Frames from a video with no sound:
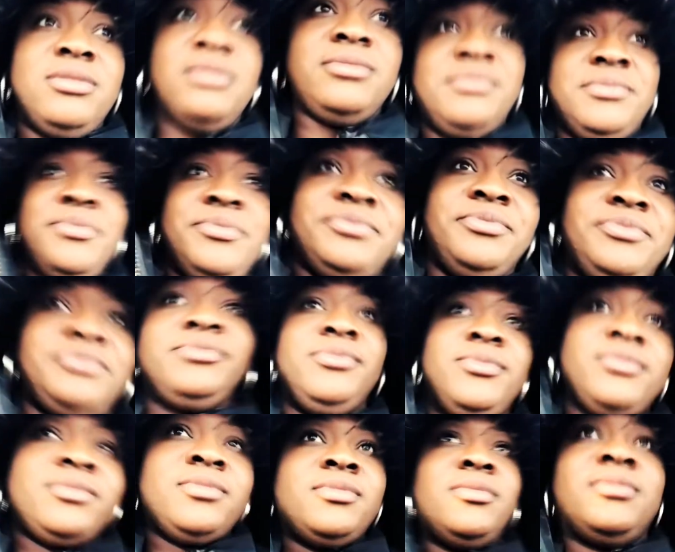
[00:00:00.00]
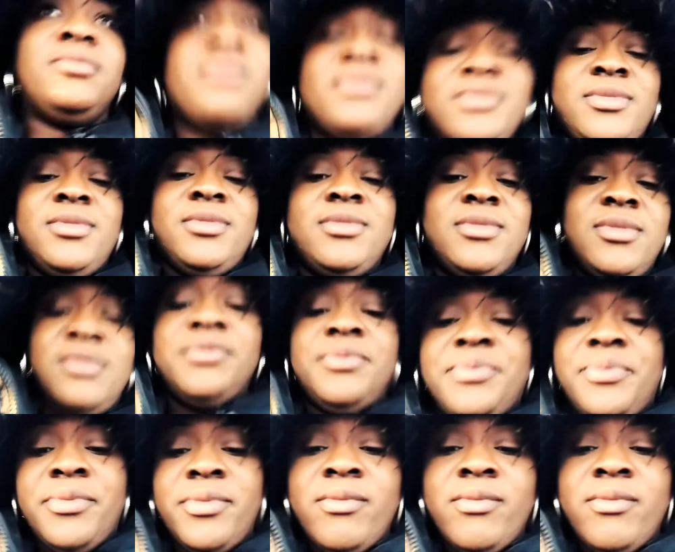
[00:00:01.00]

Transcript: [no speech]